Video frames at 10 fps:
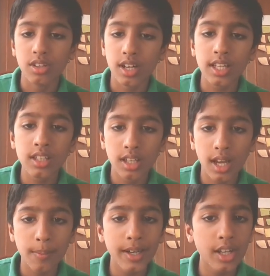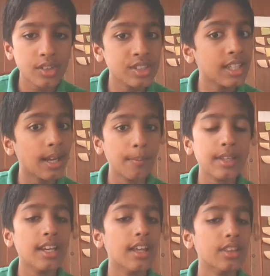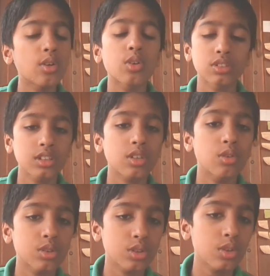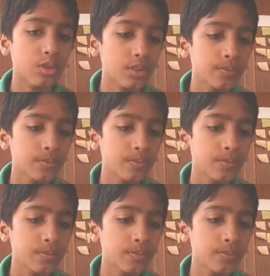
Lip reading: Right? Carbon dioxide come in and the oxygen goes out.